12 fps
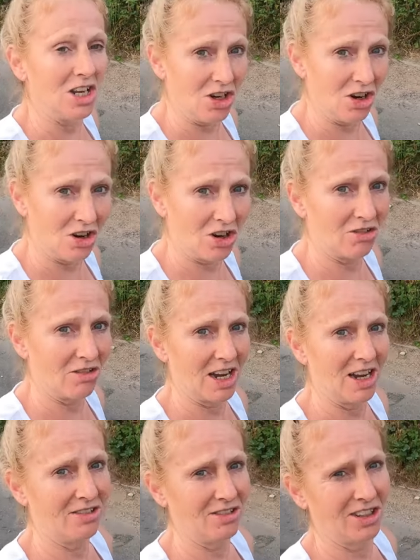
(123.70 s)
You look
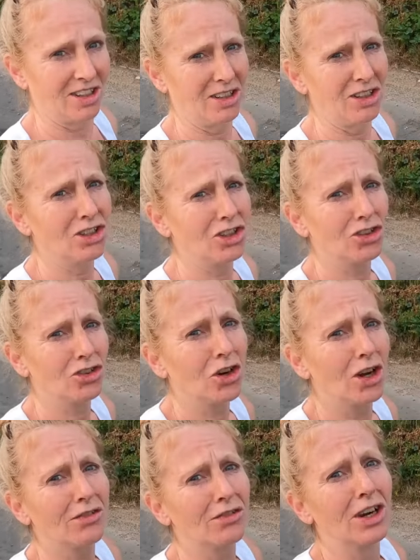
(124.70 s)
around, you're just
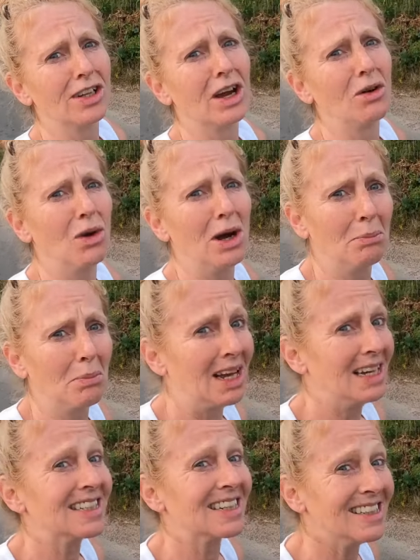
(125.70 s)
trying to find that one
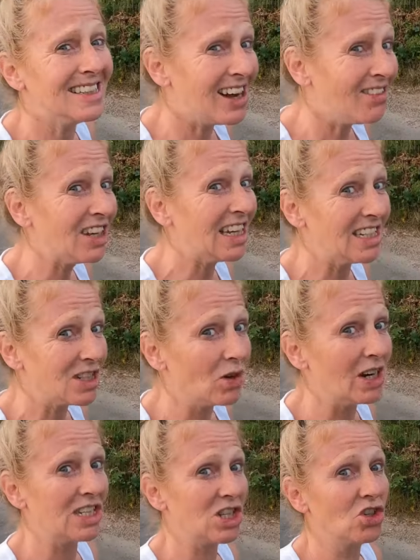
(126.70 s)
place and nothing is
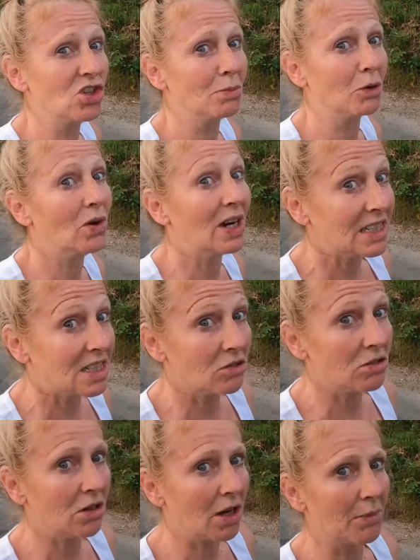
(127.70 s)
quite suitable until
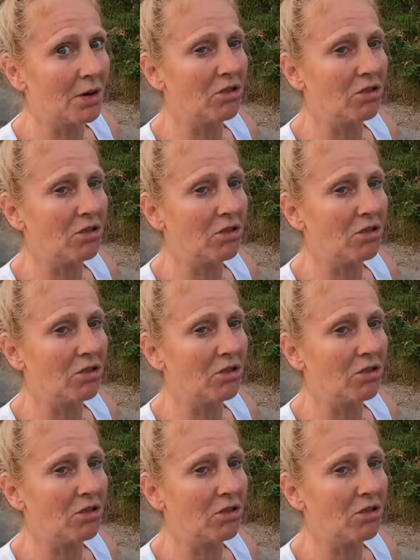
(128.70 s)
you come